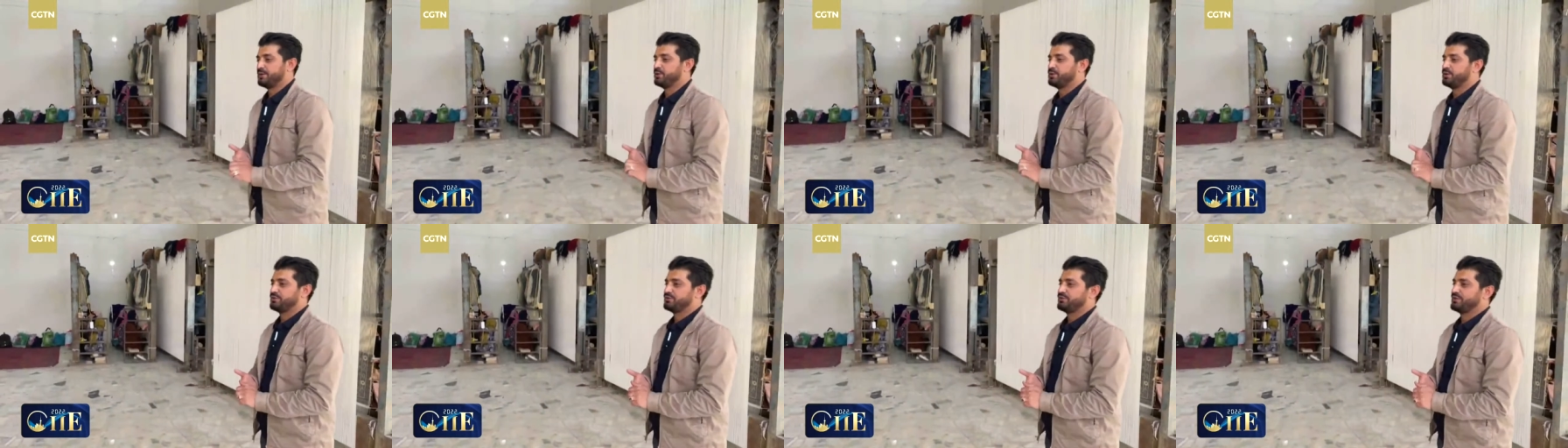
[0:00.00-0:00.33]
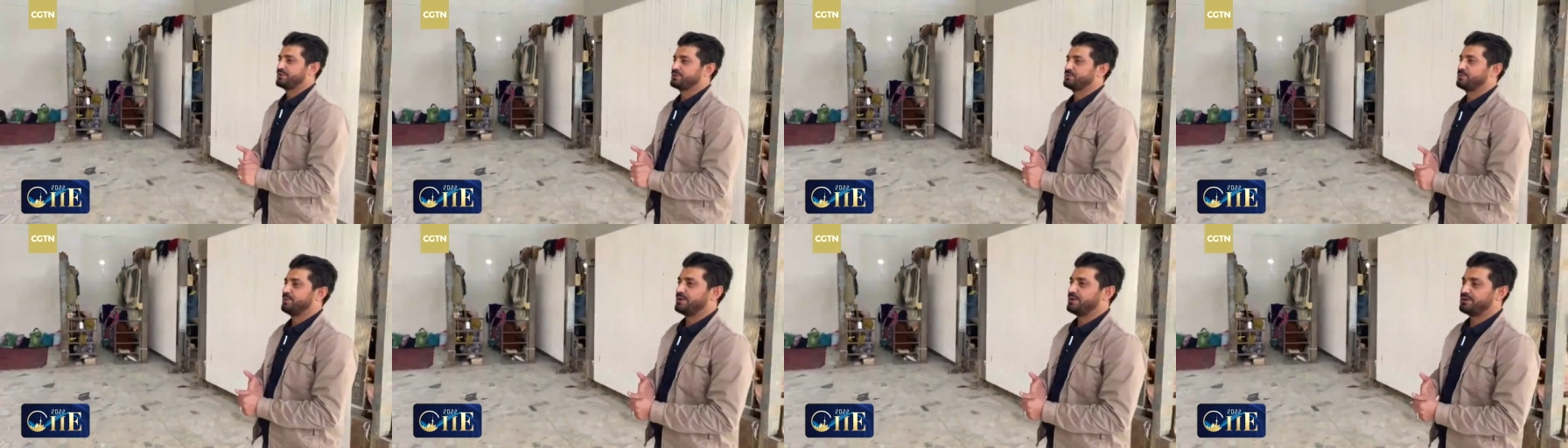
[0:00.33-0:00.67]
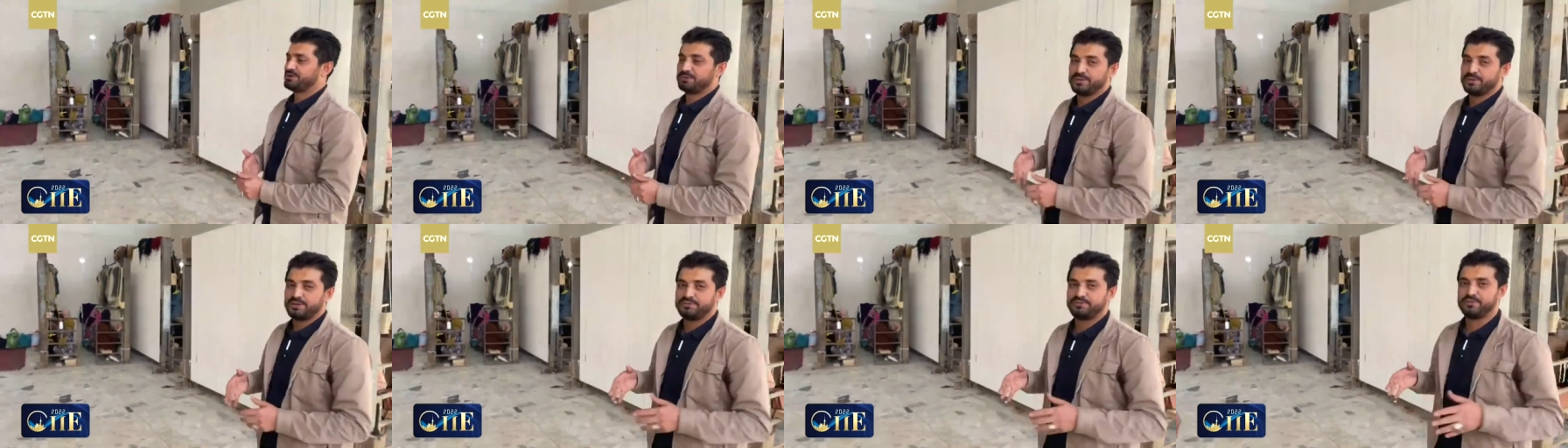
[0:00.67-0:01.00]
who is
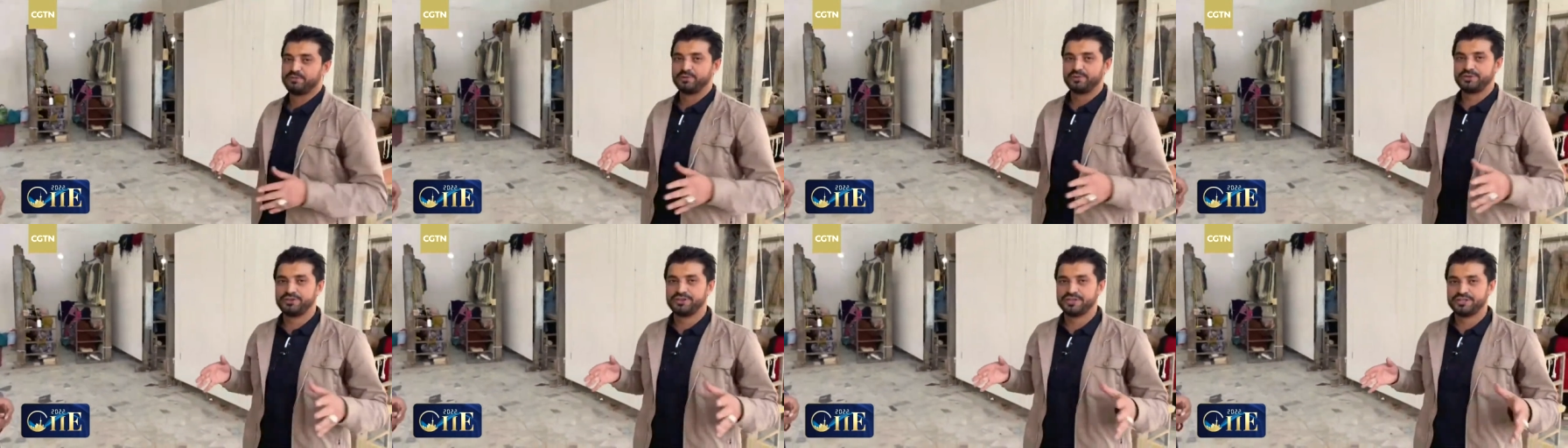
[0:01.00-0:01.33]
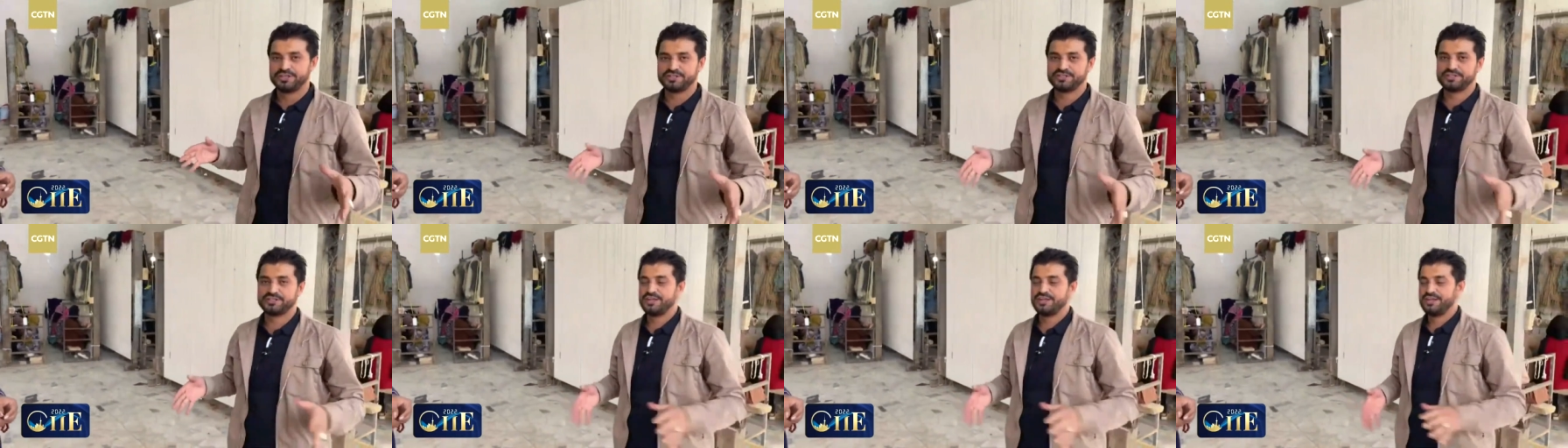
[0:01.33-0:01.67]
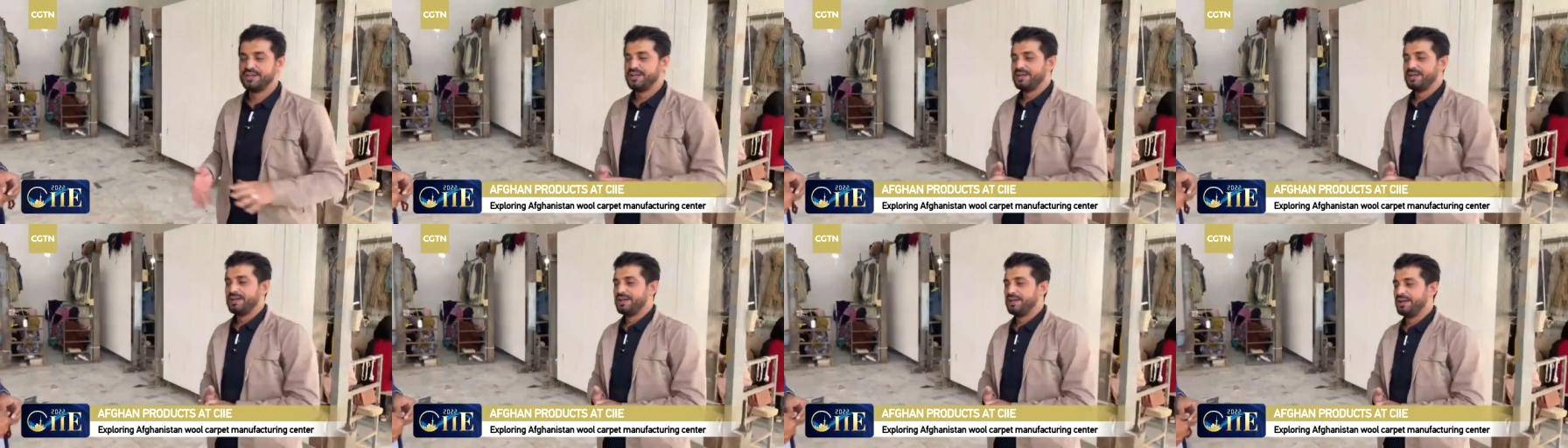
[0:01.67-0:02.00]
responsible for this
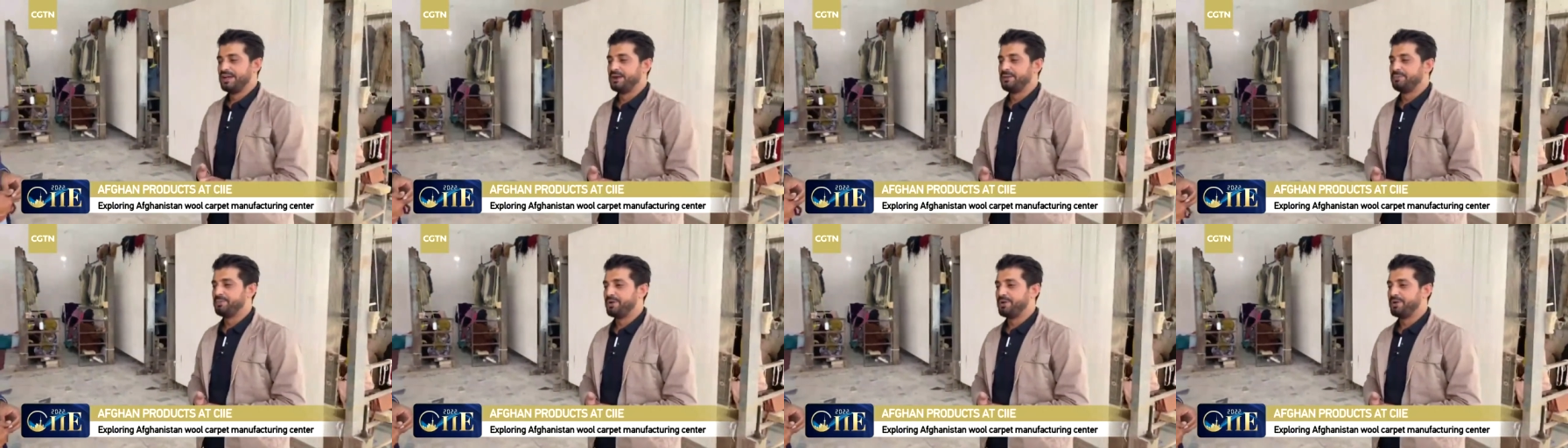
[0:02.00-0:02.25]
uh,